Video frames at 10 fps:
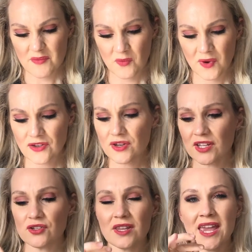When you
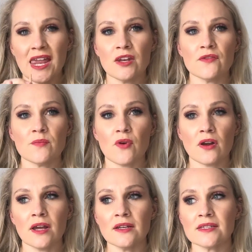get to the end of the
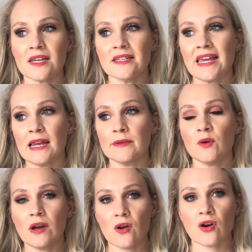product, it can be
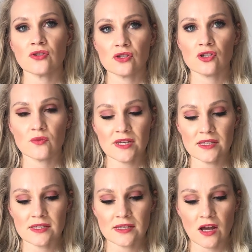quite hard to
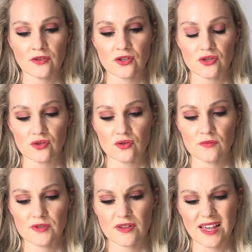squeeze out the
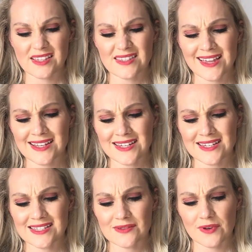tube. So that
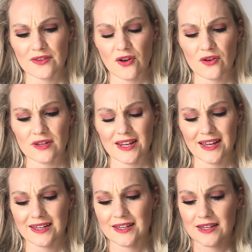is one of the only
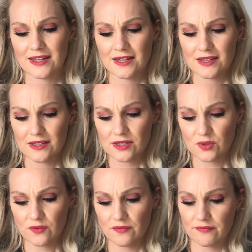like
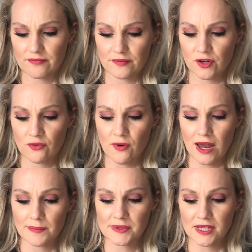sort of
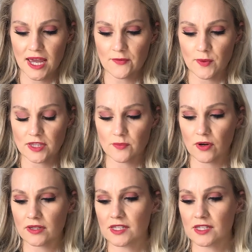gripes I have about the product.